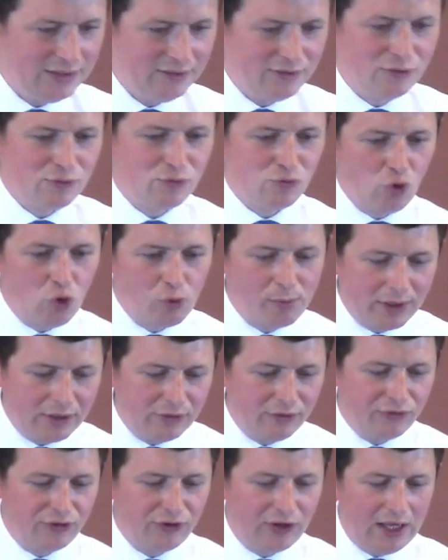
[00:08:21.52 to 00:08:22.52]
to
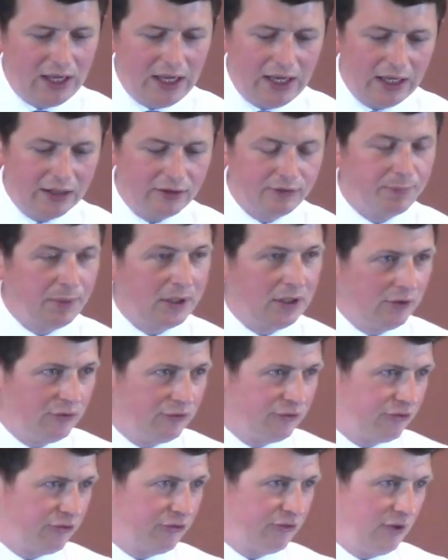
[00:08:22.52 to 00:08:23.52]
Romans 8
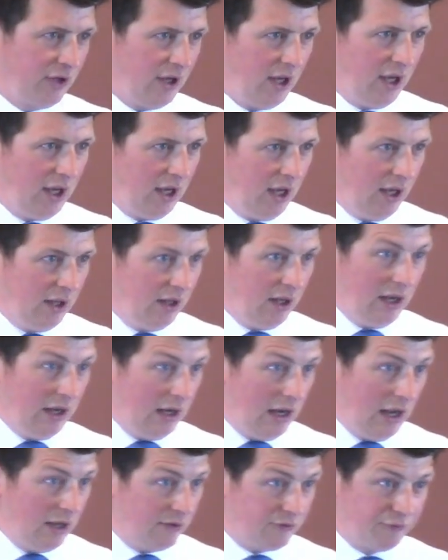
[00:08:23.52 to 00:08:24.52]
because
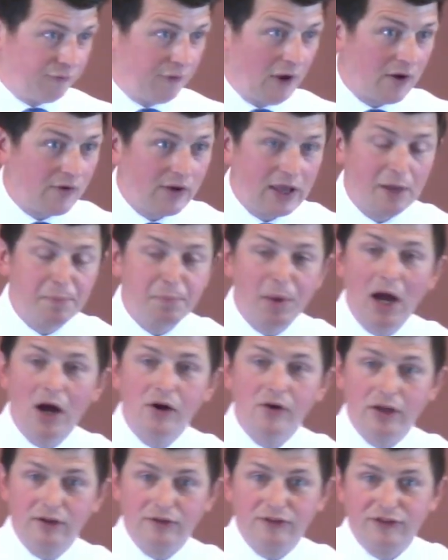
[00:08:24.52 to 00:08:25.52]
it's very
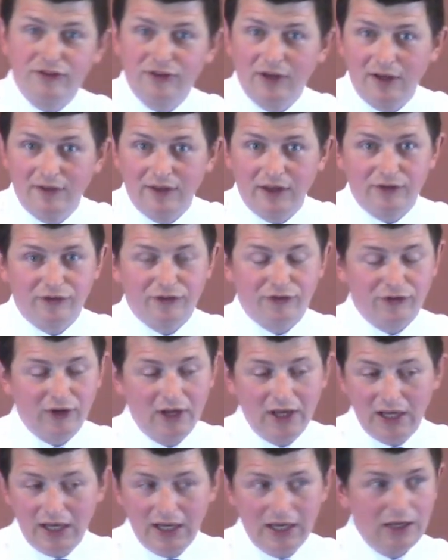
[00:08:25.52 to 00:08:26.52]
apparent. This
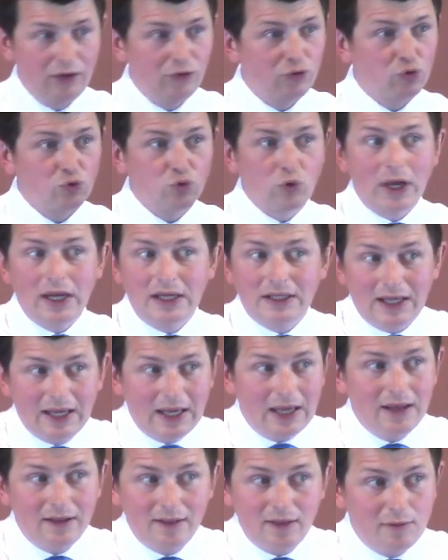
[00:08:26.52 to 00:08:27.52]
is right
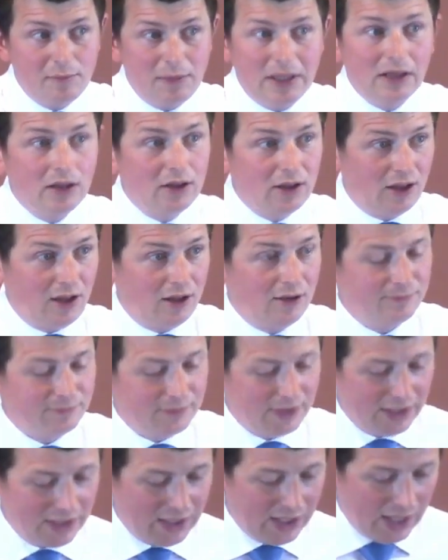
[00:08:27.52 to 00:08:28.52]
in the middle
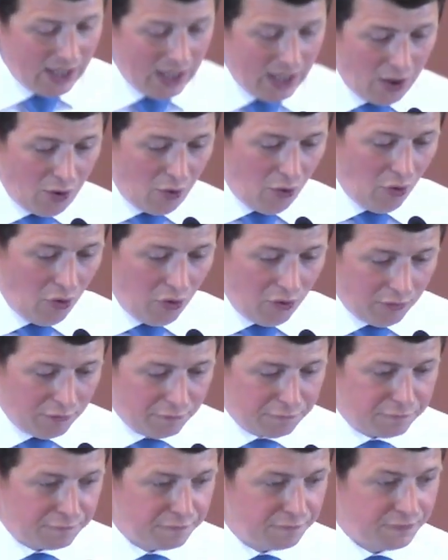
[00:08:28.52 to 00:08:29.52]

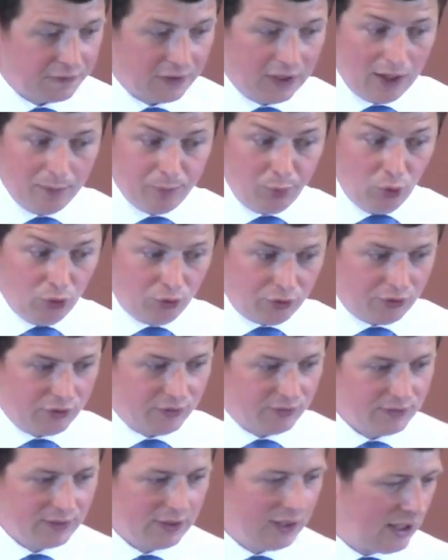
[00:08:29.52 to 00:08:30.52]
of a
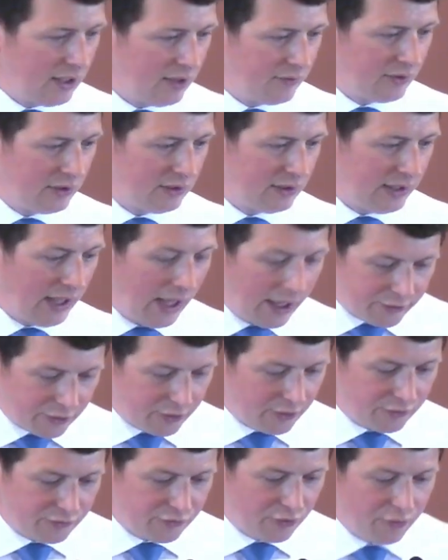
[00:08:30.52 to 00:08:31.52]
book, the
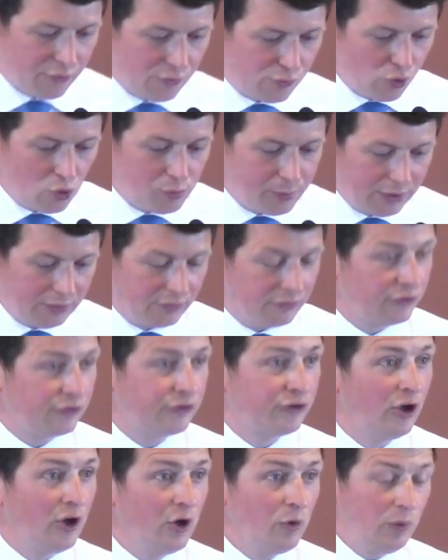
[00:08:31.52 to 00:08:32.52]
letter to the
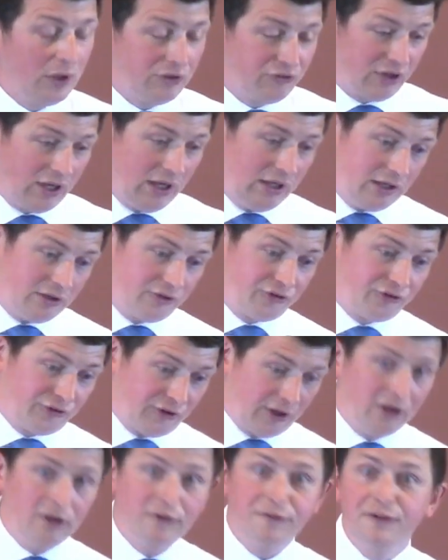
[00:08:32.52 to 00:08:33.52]
Romans, which in
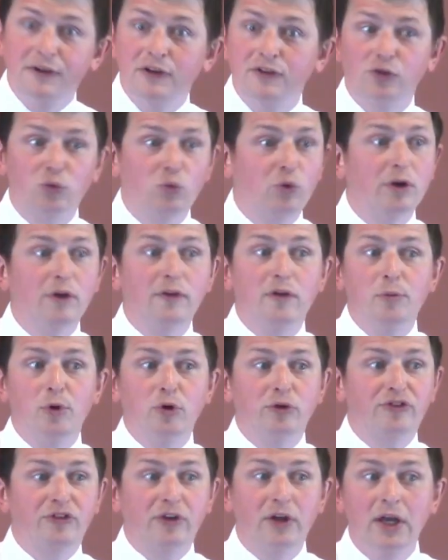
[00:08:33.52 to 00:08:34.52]
itself is one of the
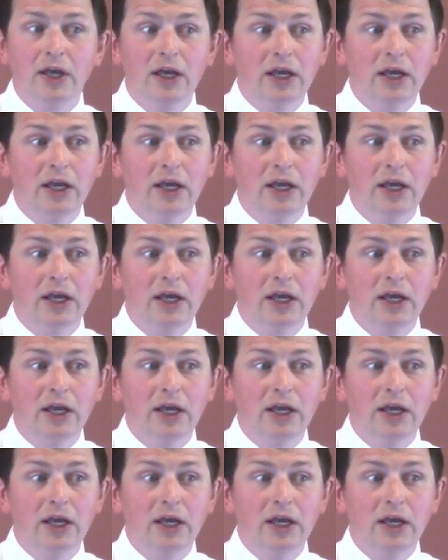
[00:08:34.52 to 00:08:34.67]
most